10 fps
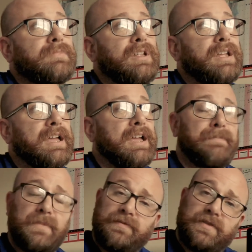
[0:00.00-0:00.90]

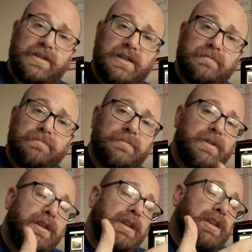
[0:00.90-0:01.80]
If you did,
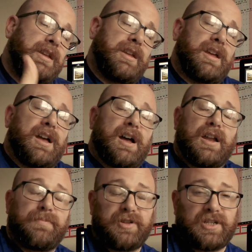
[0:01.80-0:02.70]
I'd
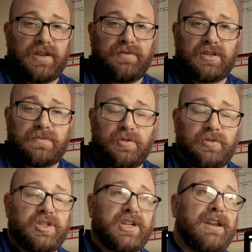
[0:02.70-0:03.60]
appreciate it if you could support the
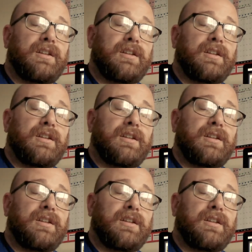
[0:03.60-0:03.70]
channel,